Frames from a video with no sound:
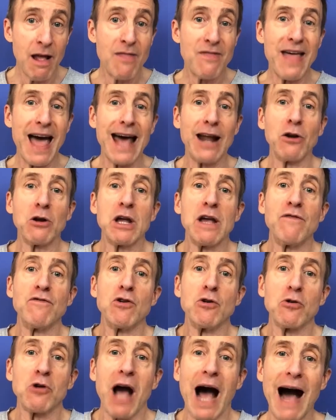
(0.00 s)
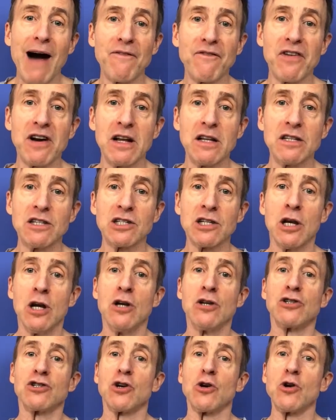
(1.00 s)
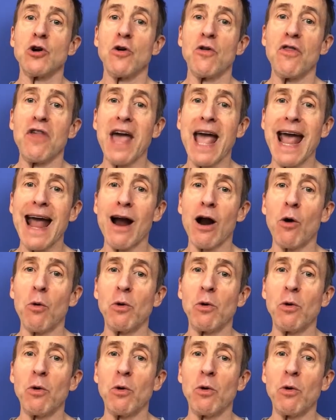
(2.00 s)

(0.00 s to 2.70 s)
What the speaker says: That'll give you confidence, so you're there.